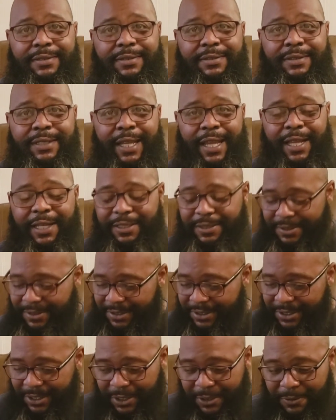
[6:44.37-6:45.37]
Yeah.
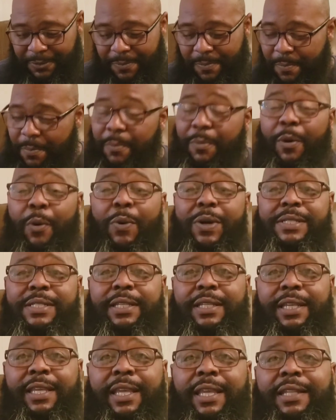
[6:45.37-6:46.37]
So once
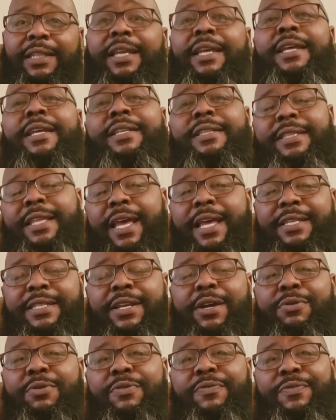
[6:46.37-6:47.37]
again, that's
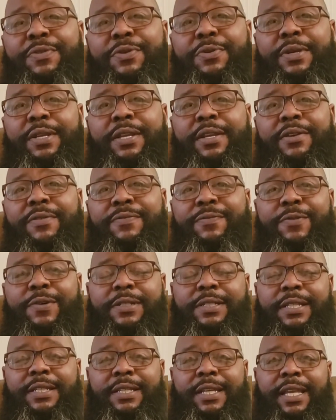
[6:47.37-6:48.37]
our review here for
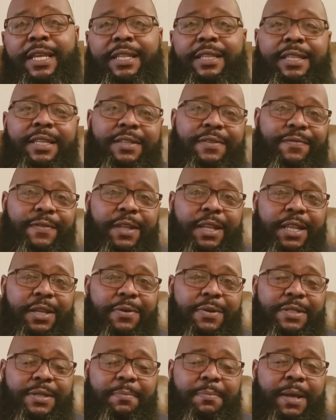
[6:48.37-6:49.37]
today. This video
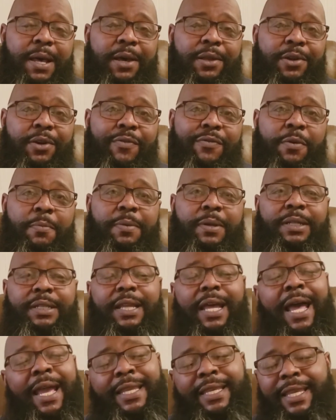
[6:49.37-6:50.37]
is about over, but
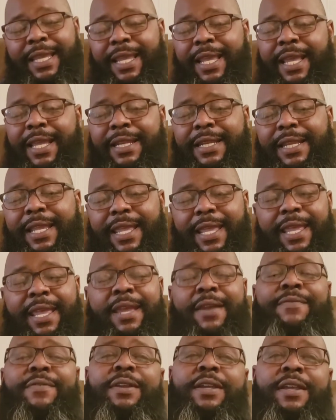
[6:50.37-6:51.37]
I can't
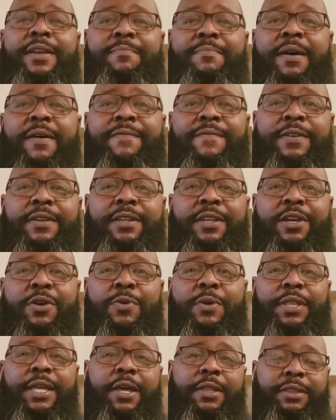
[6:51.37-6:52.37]
ever end my video
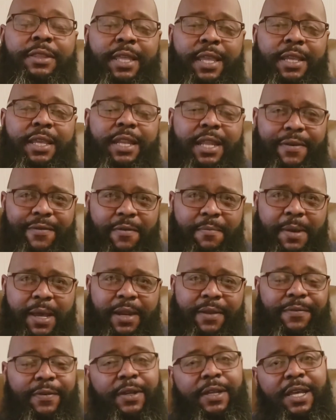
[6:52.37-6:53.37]
without thanking
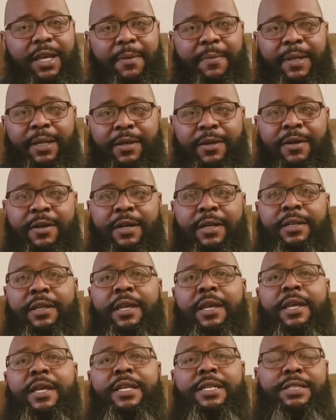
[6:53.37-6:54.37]
everybody for coming on,
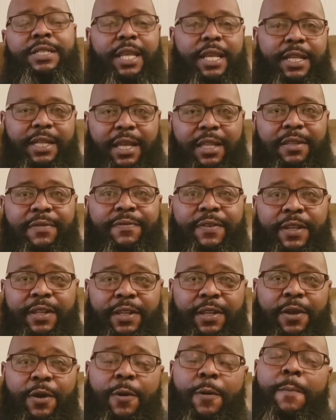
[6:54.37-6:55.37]
checking out the
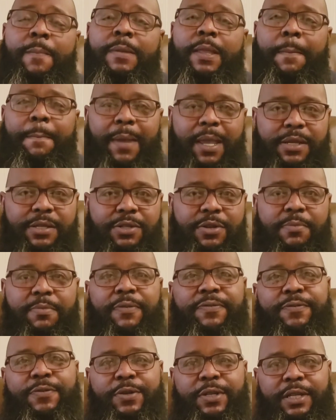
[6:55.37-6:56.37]
video. Make sure
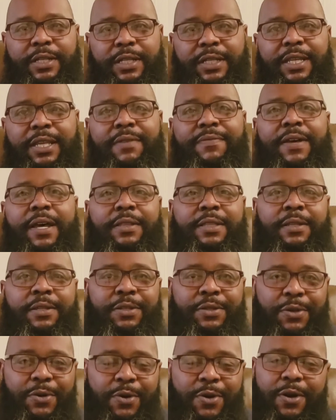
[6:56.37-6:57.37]
before you leave out the
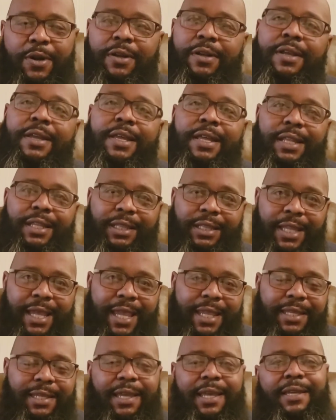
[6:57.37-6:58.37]
door,
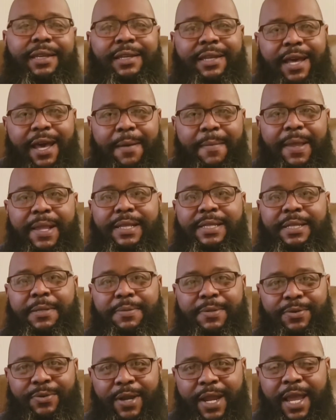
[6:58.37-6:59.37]
like, comment,
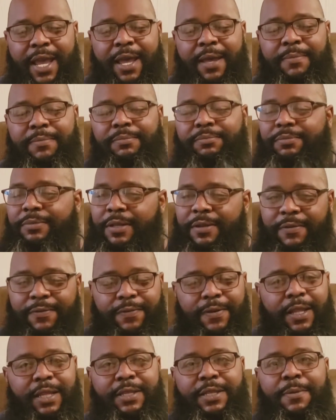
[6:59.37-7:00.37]
subscribe,
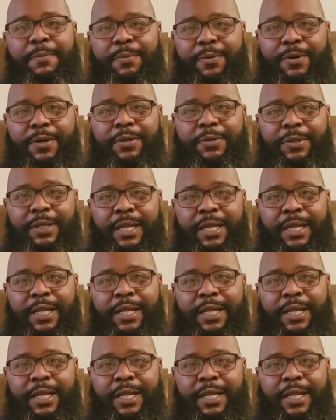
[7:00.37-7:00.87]
follow your boy on